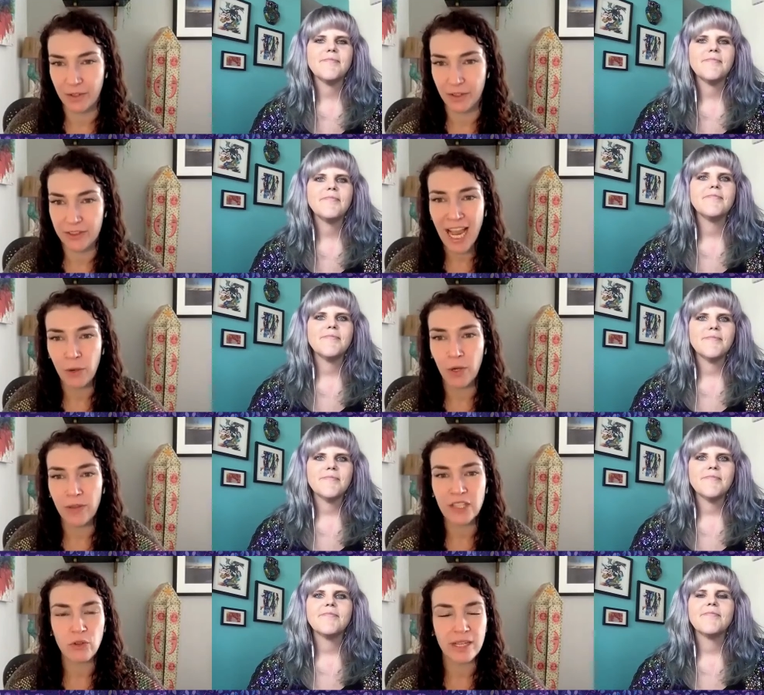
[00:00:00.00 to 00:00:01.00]
Speaker 1: owners. In a world
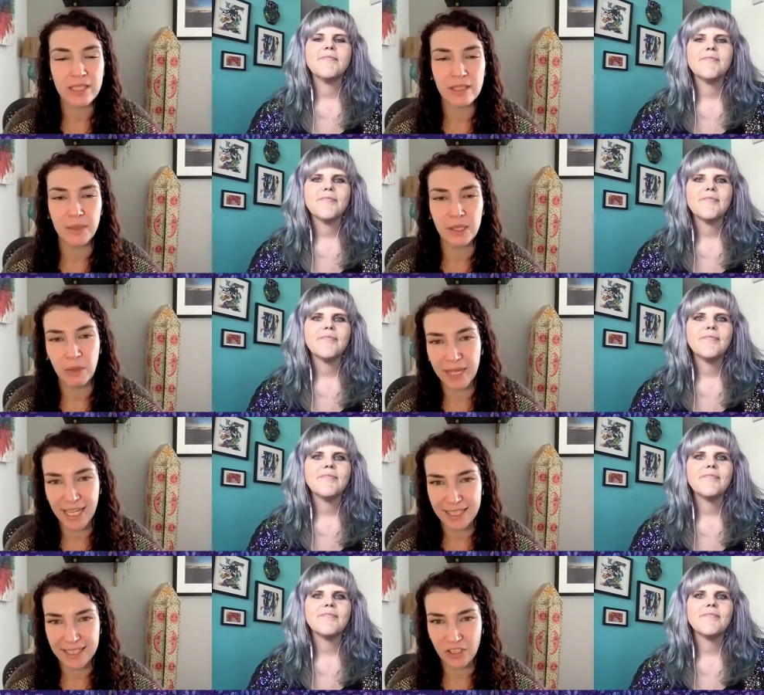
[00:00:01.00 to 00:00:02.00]
that tries to pit women
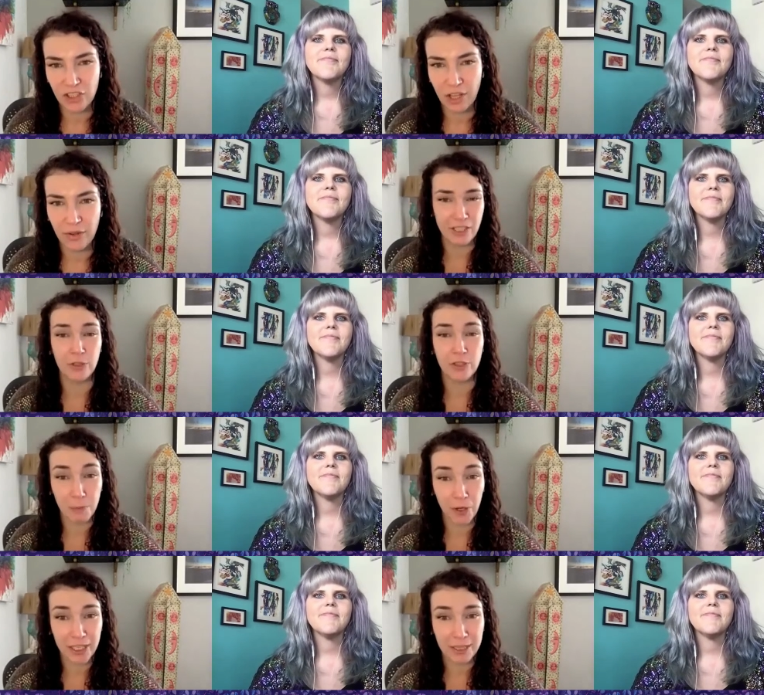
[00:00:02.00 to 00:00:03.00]
against each other, Your
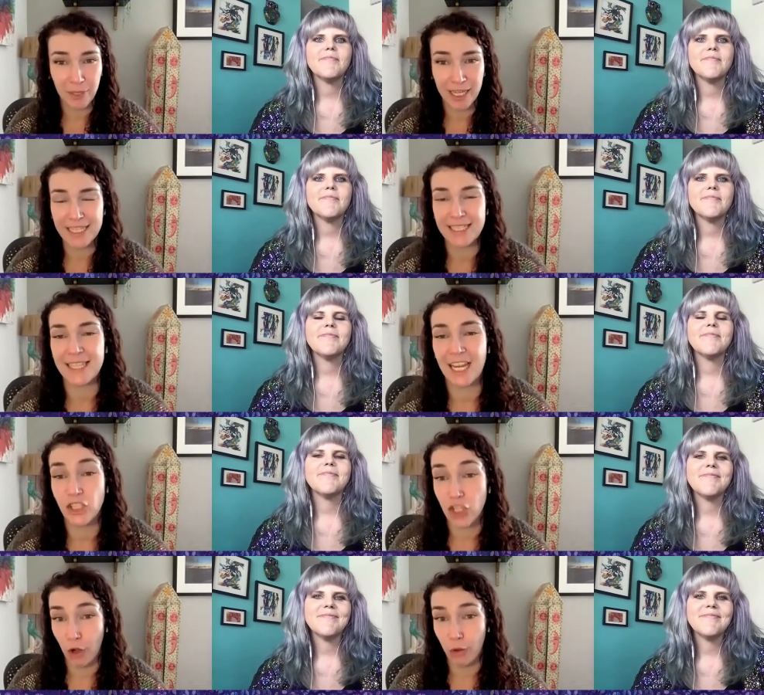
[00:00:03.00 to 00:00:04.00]
Sparkly Brand is saying
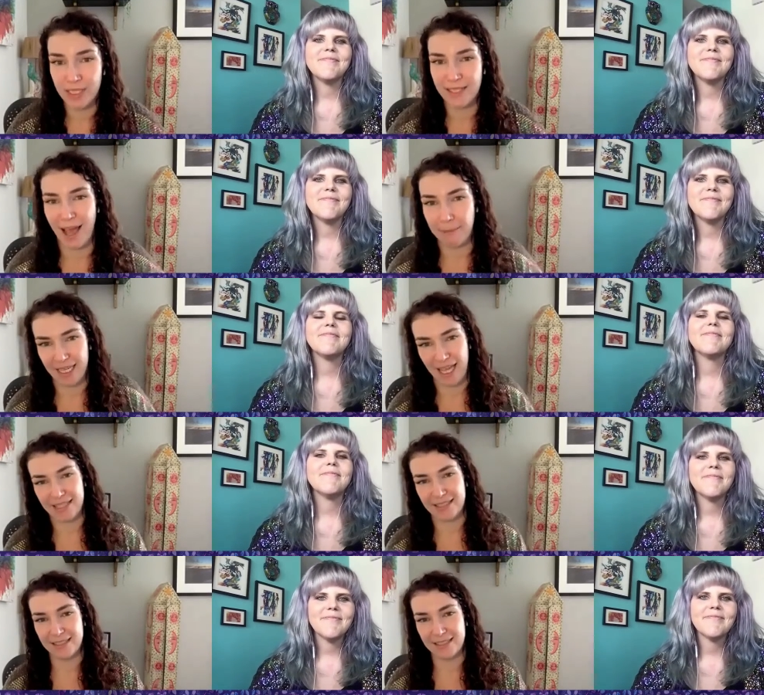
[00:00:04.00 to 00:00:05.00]
no to that B
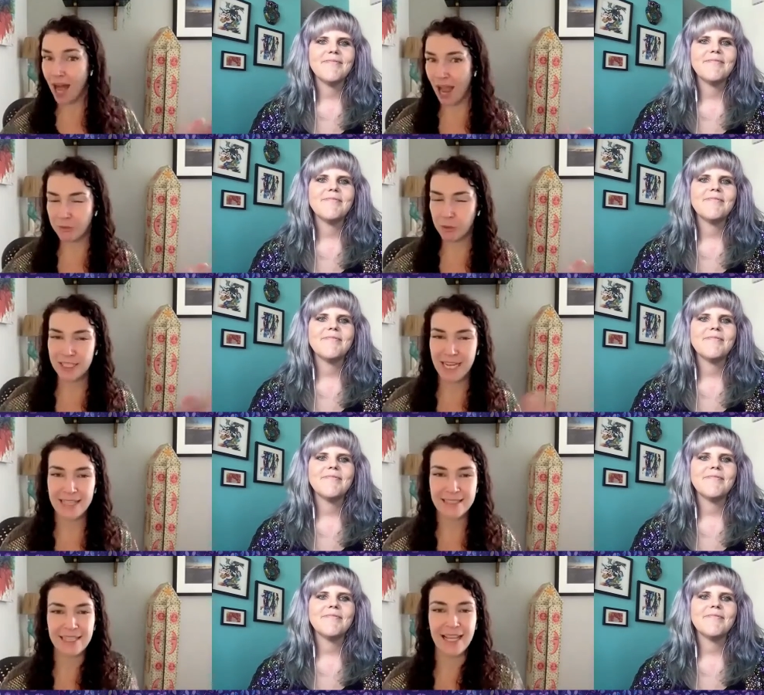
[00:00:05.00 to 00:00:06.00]
S. I'm Lauren
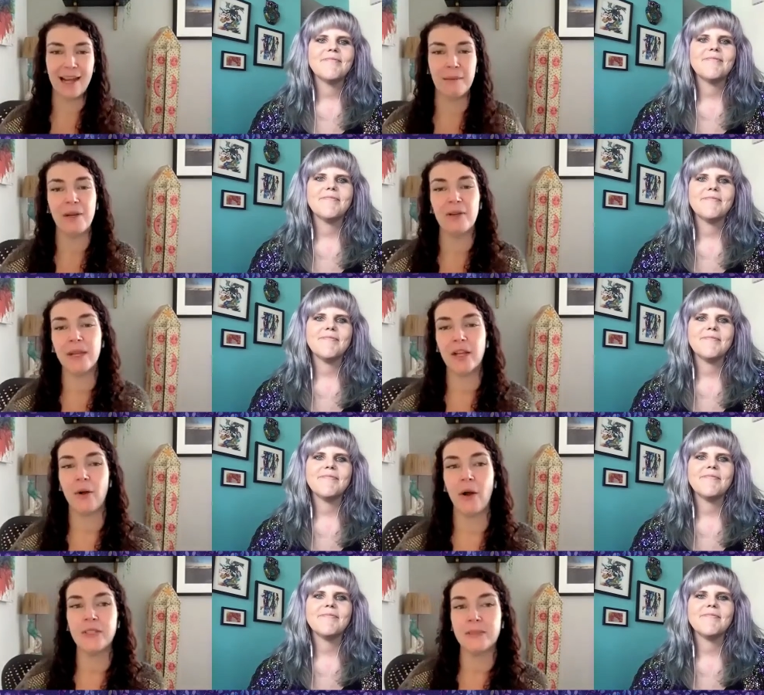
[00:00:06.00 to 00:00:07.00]
Tassie, and I'm here with my
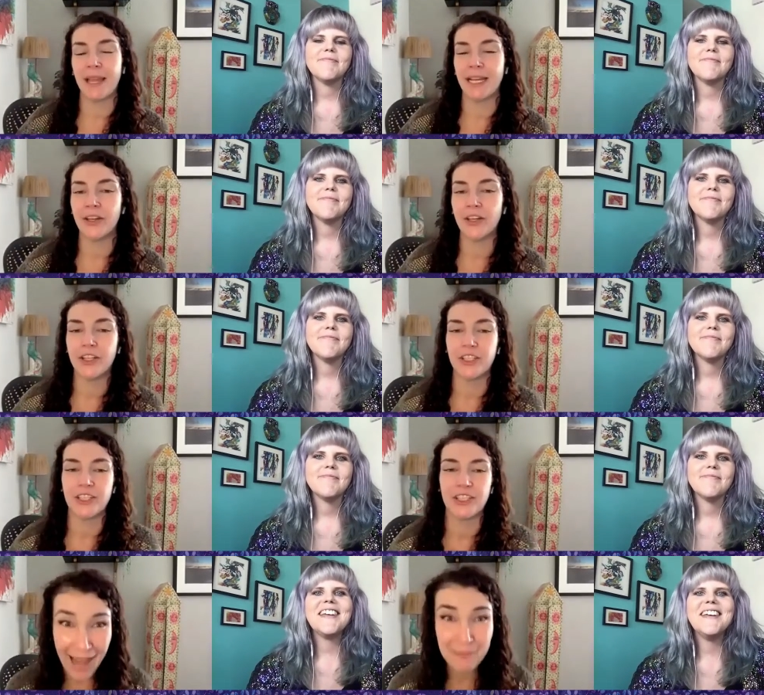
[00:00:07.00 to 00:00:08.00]
co-host, Megan
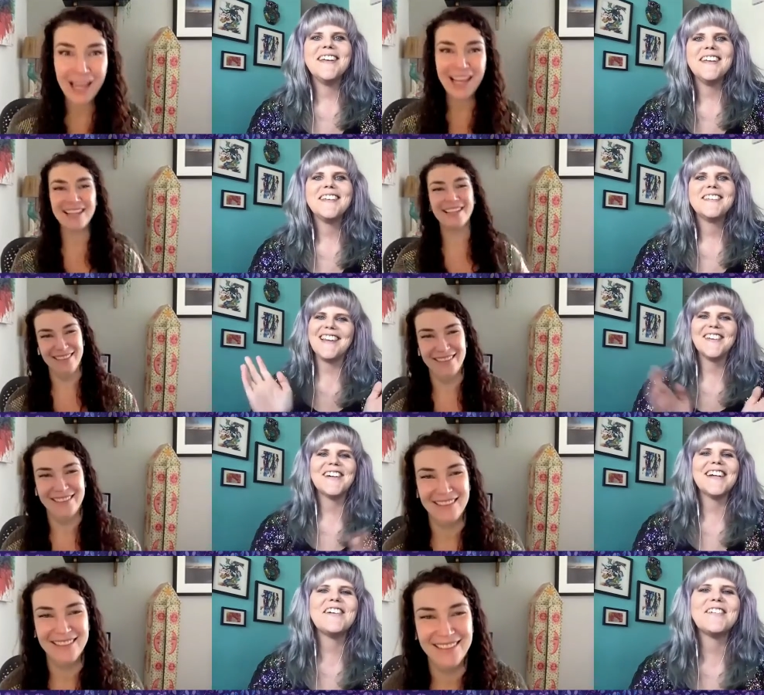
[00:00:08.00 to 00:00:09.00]
Gersch. Hey, Meg. Hey,
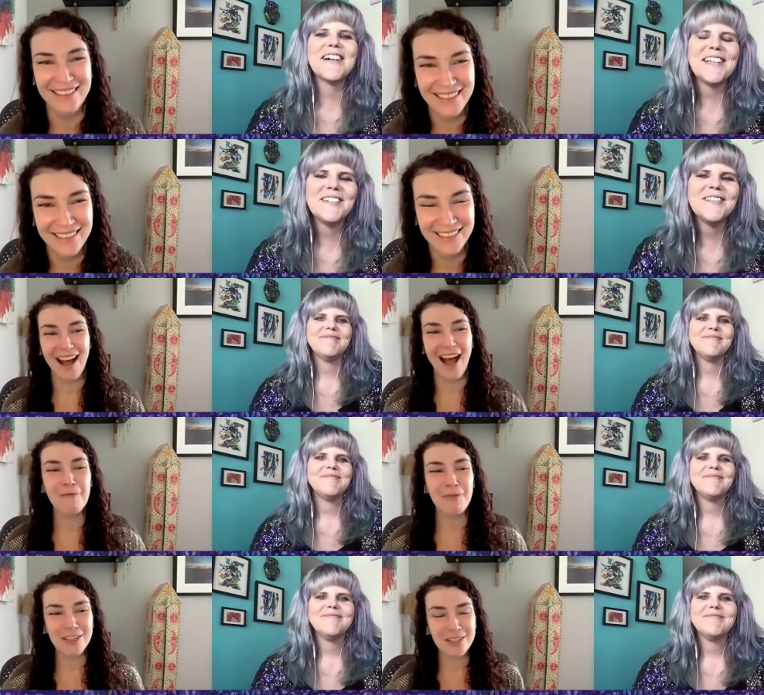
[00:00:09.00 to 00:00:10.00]
Lauren, how are you? I'm
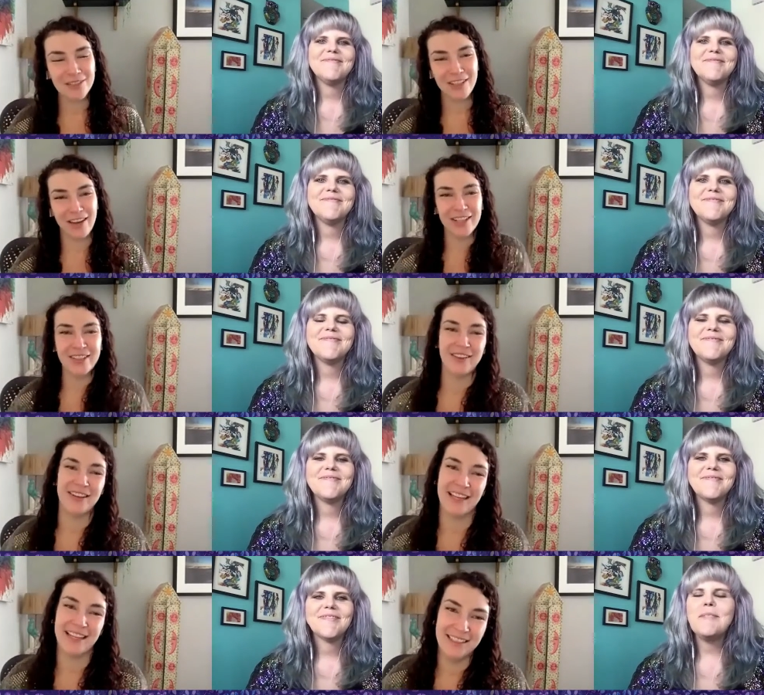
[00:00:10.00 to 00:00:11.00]
wonderful. How are you
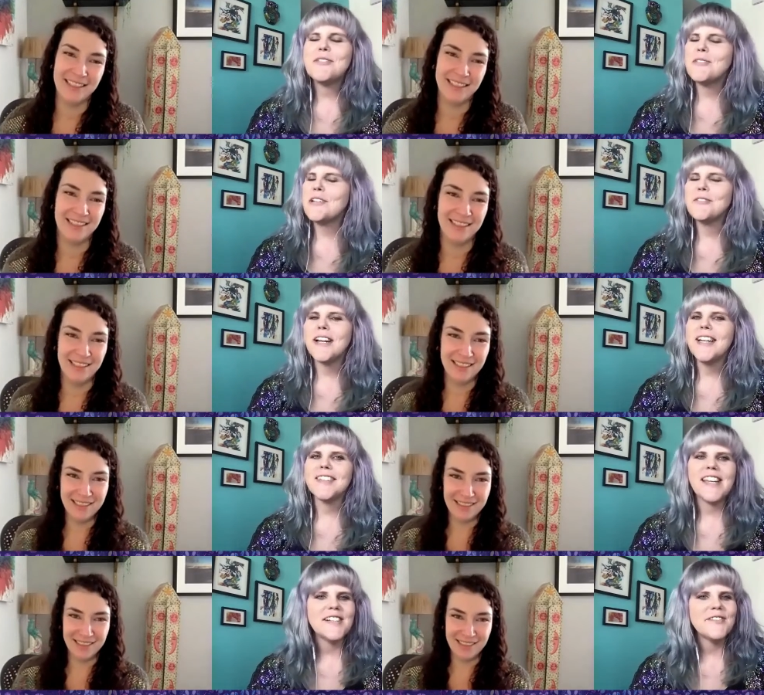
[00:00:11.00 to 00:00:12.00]
doing? I'm doing
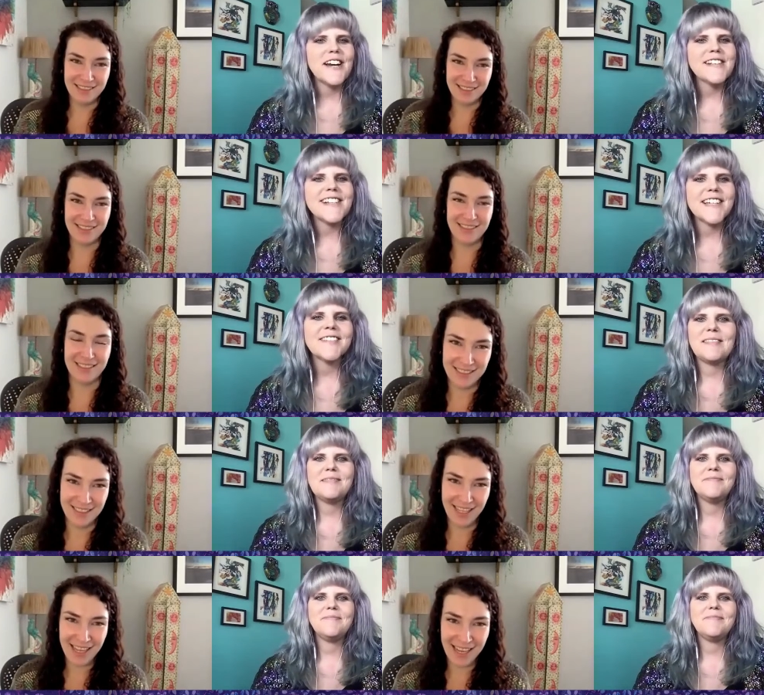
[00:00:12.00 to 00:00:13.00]
great. Thanks for asking.
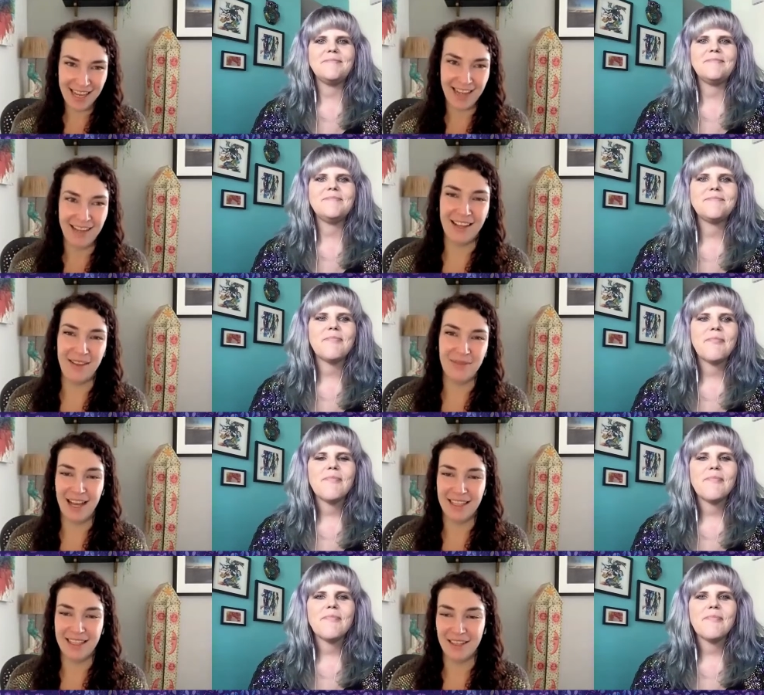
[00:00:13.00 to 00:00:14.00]
Yeah, I'm,
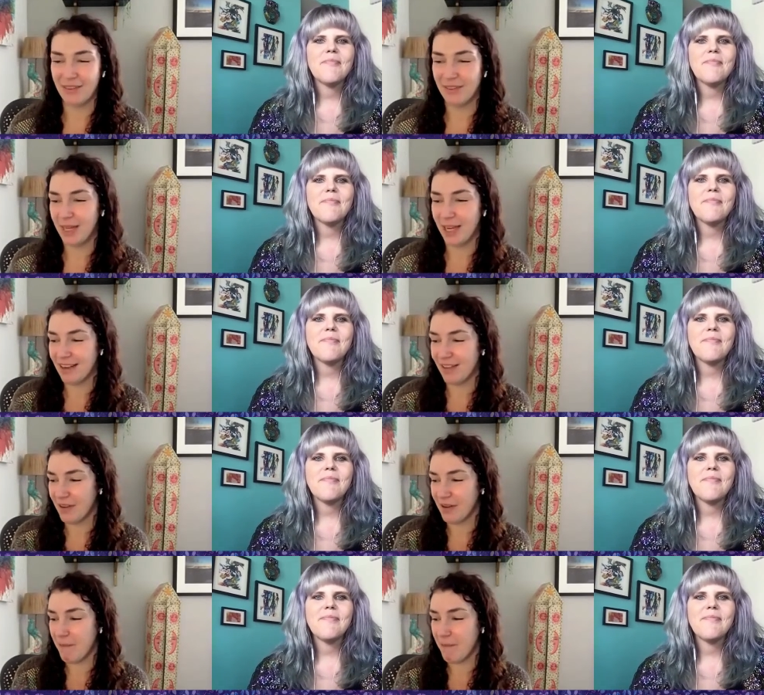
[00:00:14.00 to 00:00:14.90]
you know, we got another